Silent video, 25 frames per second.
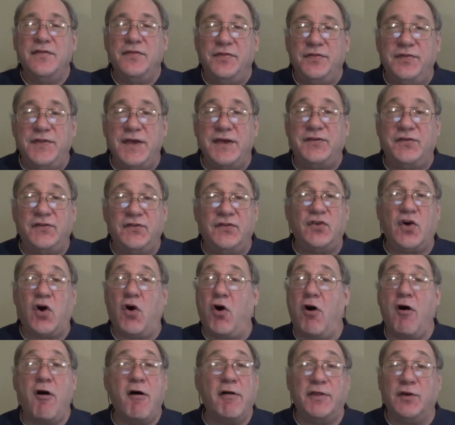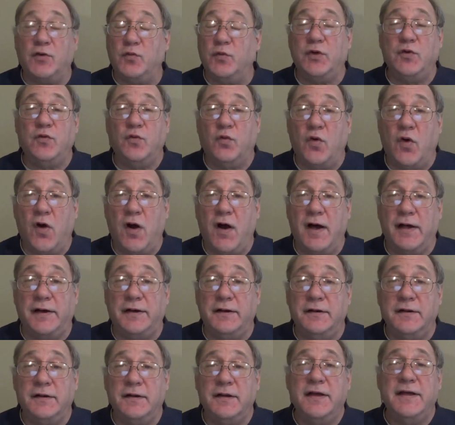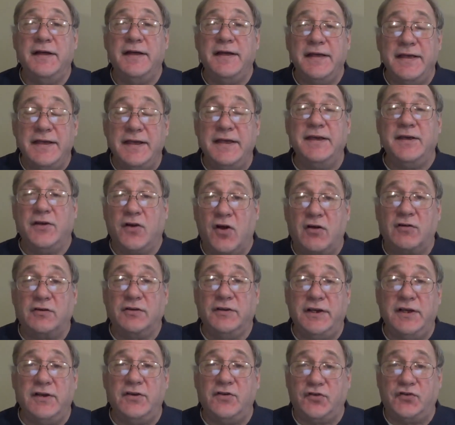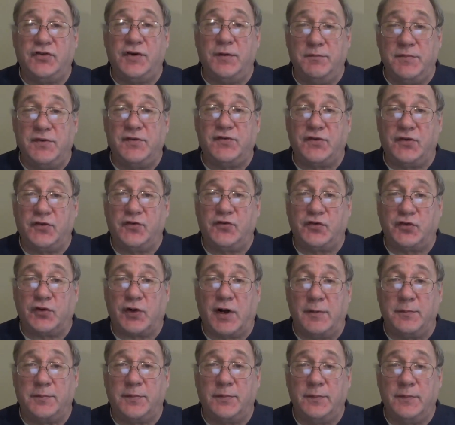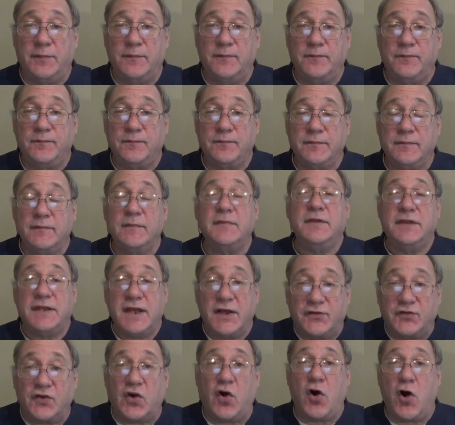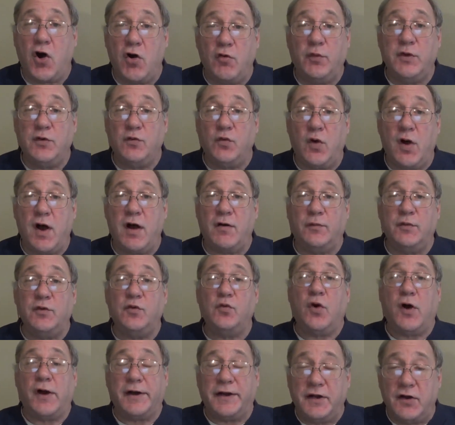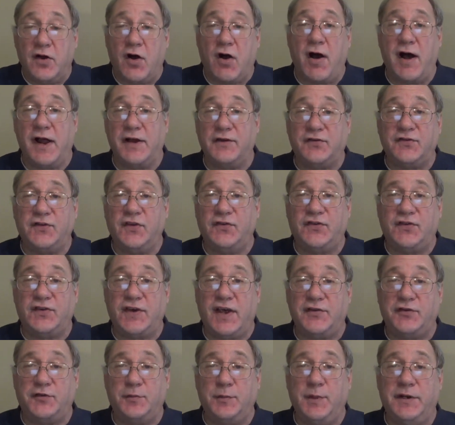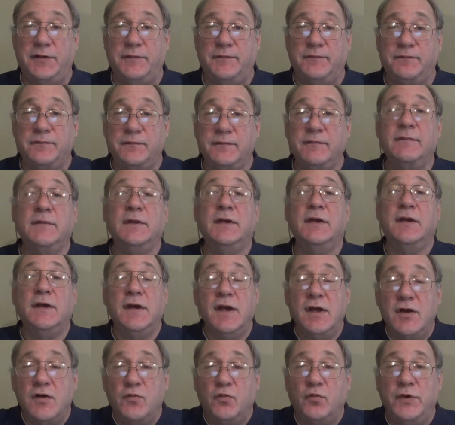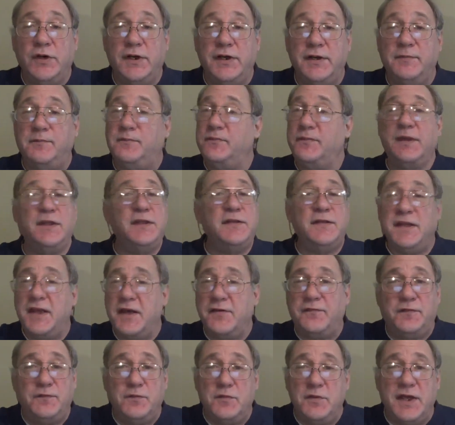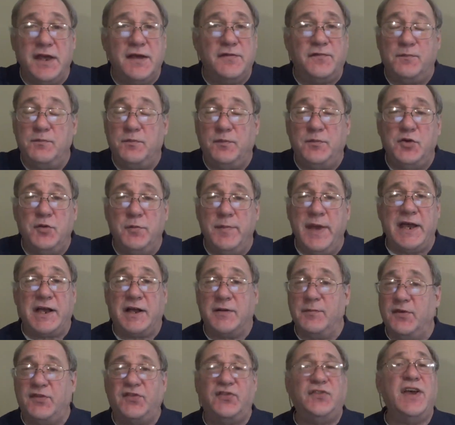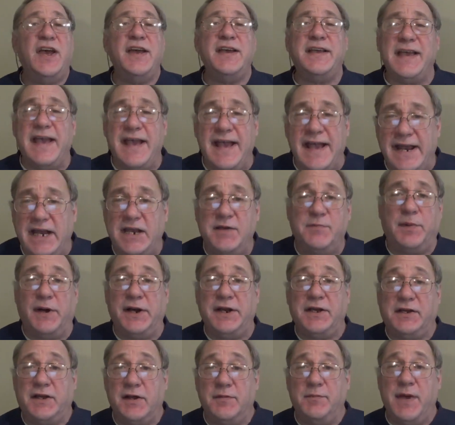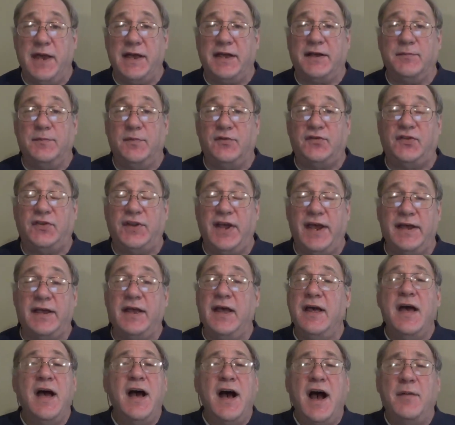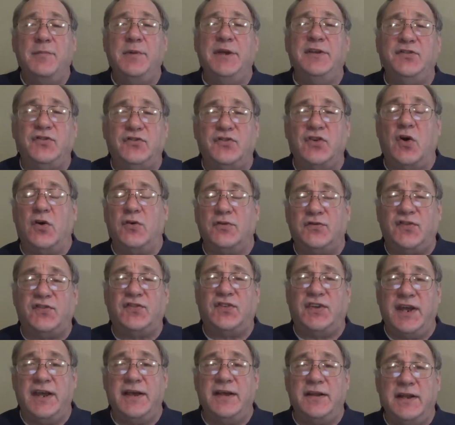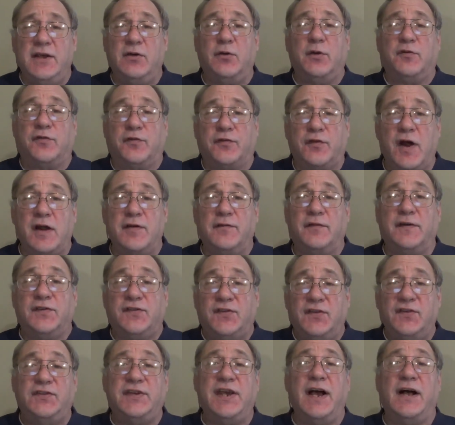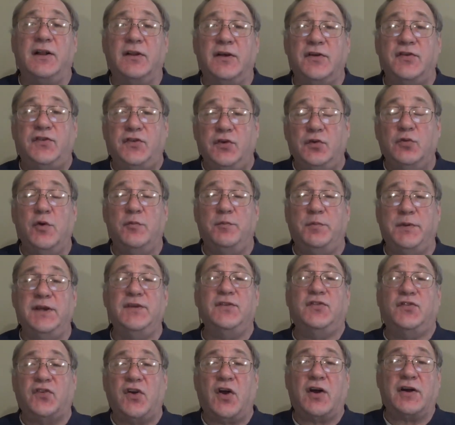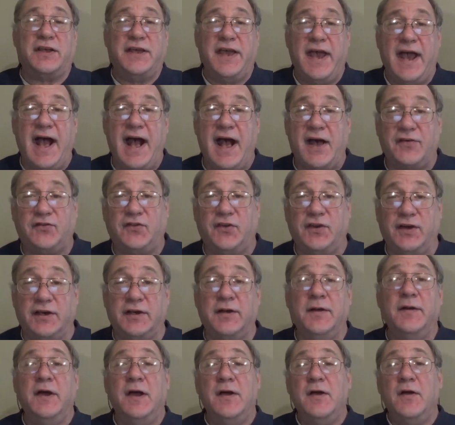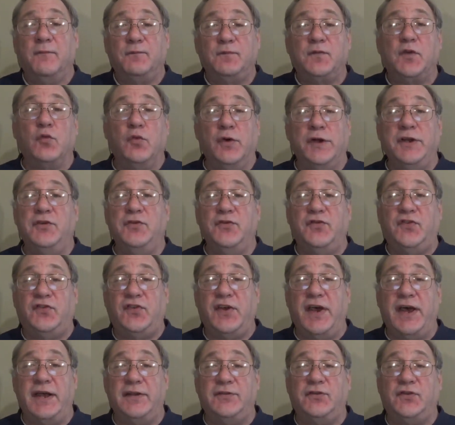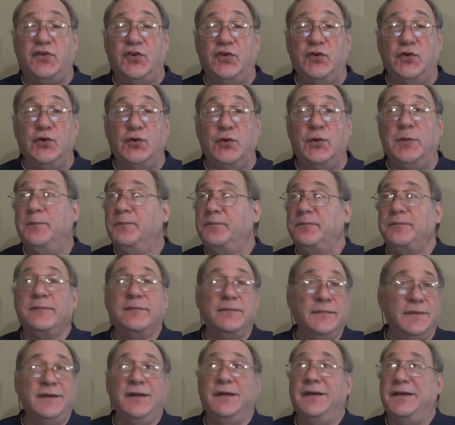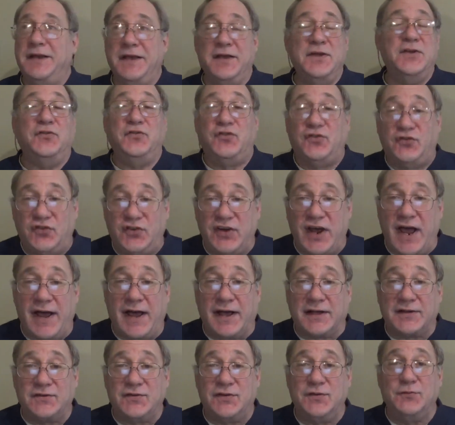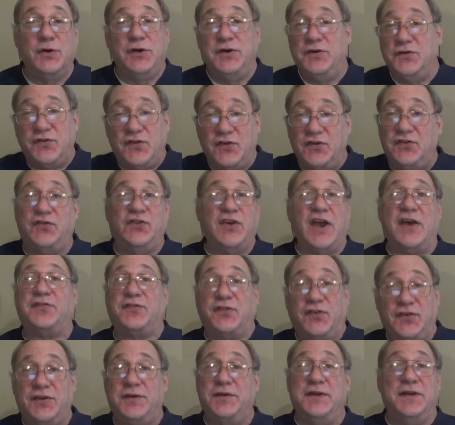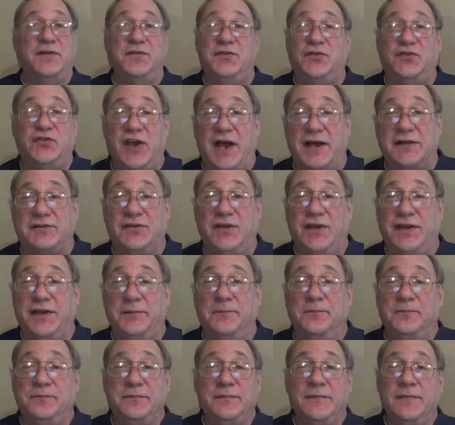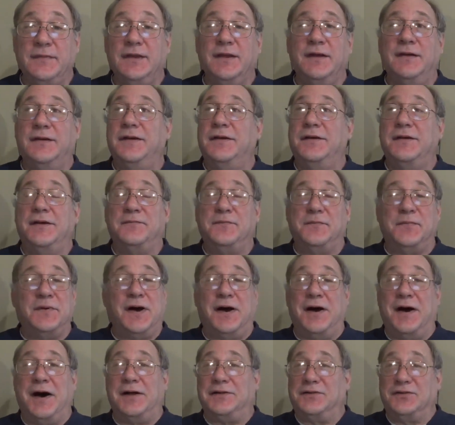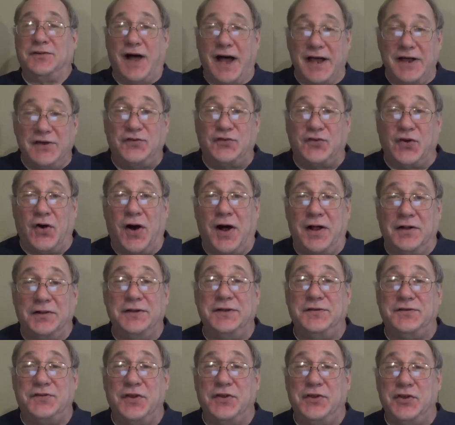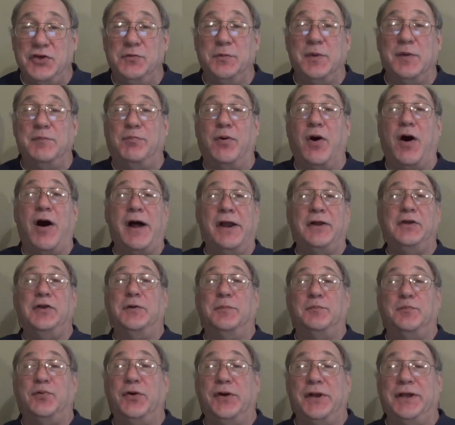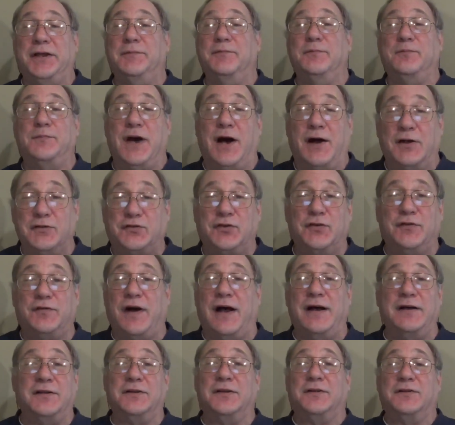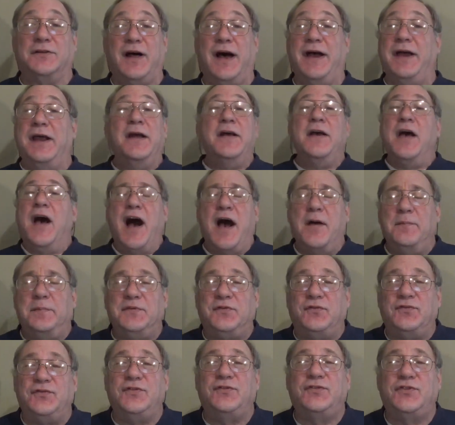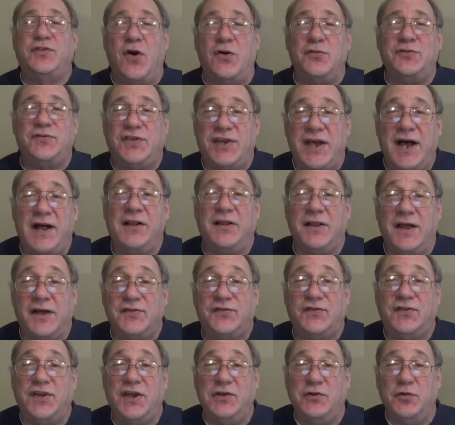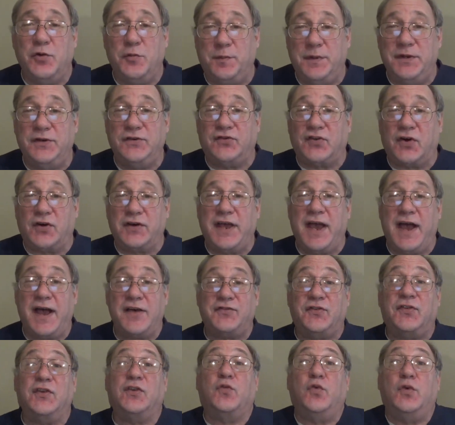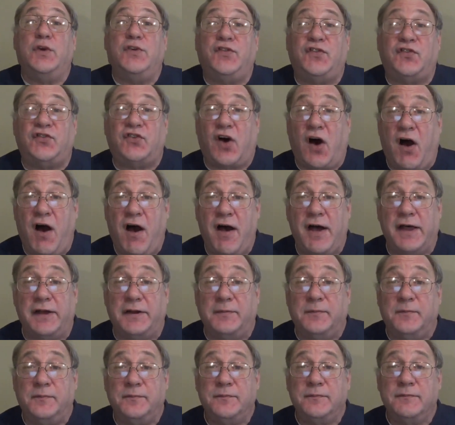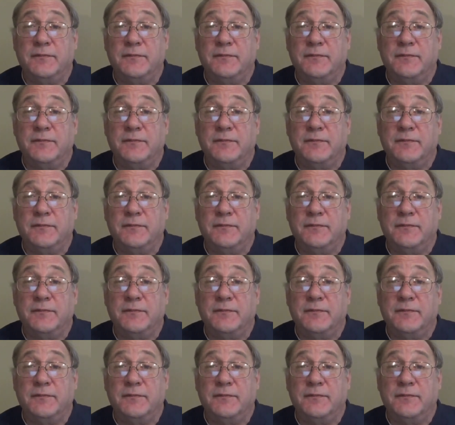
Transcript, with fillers: This is all that we want in our leadership, Mr. Trump. That's all we want. We want an honest assessment. We if if you make a mistake, anybody can make a mistake. I mean, don't stand there in front of us and tell us you were being sarcastic when you said to inject when you suggested injecting uh, Lysol into the human body or putting ultraviolet light. I, don't tell us that you were being sarcastic. We saw it.